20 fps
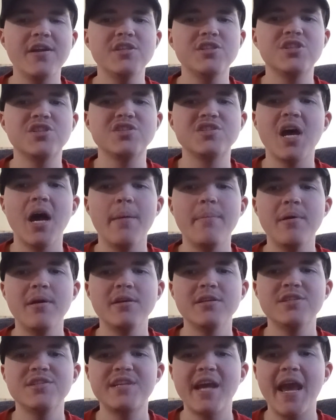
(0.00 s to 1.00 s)

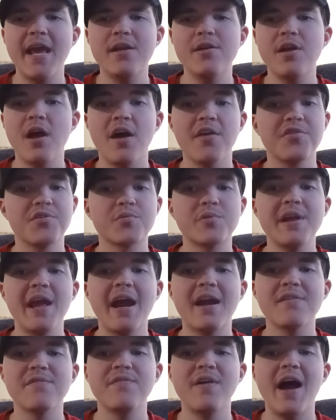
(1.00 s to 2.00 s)
substandard. A 3
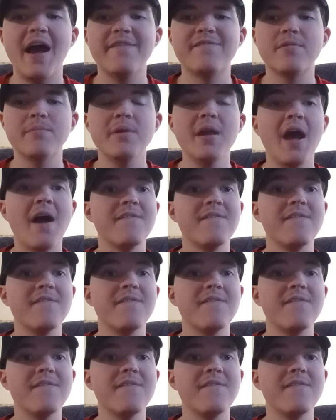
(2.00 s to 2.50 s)
out of 5 for me.